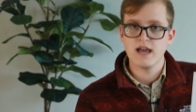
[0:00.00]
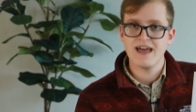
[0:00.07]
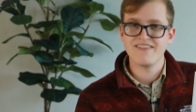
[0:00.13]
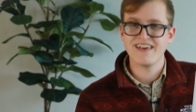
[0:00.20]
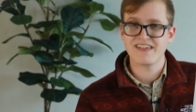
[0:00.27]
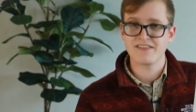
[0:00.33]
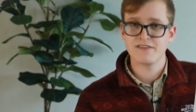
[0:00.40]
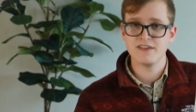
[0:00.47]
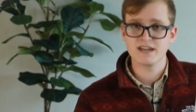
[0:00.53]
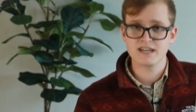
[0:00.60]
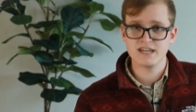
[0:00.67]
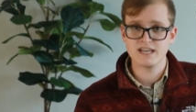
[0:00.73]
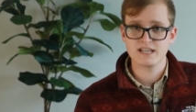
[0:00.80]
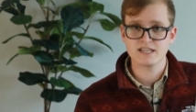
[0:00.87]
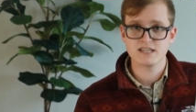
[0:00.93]
and that
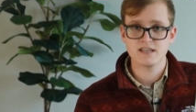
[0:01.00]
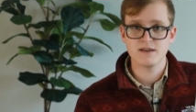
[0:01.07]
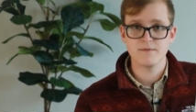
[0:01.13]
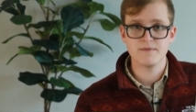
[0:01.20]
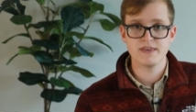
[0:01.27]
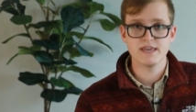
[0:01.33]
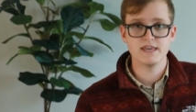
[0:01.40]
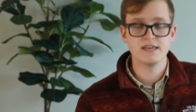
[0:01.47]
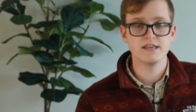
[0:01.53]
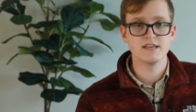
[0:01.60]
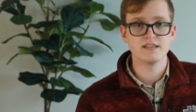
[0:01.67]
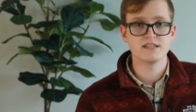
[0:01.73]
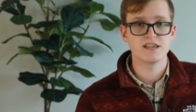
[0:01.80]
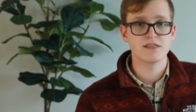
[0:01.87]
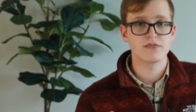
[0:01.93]
thickness
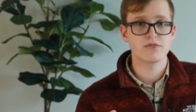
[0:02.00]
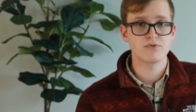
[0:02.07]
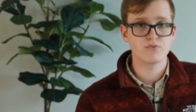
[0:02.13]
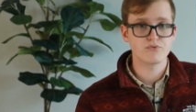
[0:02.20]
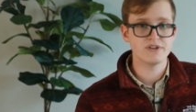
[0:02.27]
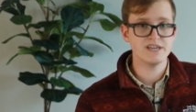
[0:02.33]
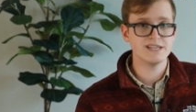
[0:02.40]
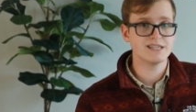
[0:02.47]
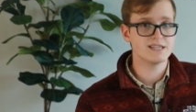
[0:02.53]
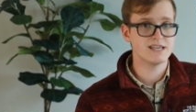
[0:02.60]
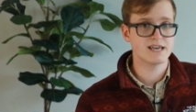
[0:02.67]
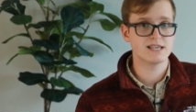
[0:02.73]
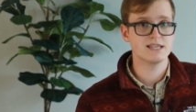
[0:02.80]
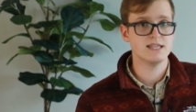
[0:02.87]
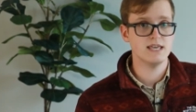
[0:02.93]
is 3
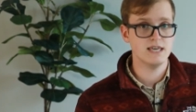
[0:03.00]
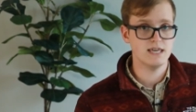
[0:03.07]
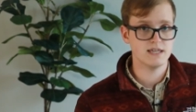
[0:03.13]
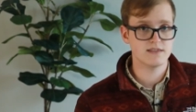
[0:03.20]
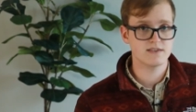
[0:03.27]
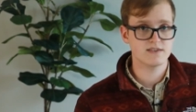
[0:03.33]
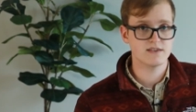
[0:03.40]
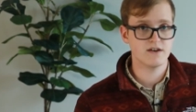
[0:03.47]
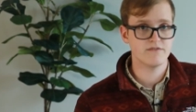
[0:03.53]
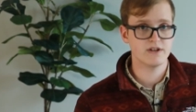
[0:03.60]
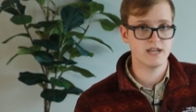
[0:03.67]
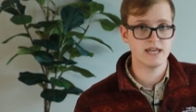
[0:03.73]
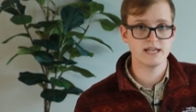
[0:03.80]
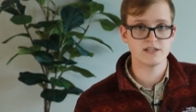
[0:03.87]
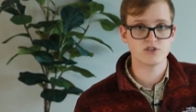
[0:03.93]
sixteenths of an
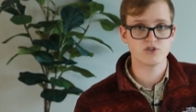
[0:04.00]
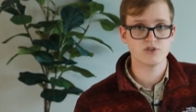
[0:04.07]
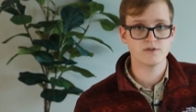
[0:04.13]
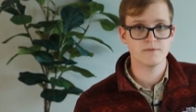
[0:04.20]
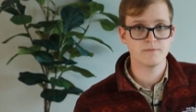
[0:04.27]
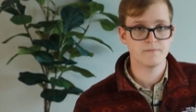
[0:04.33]
inch.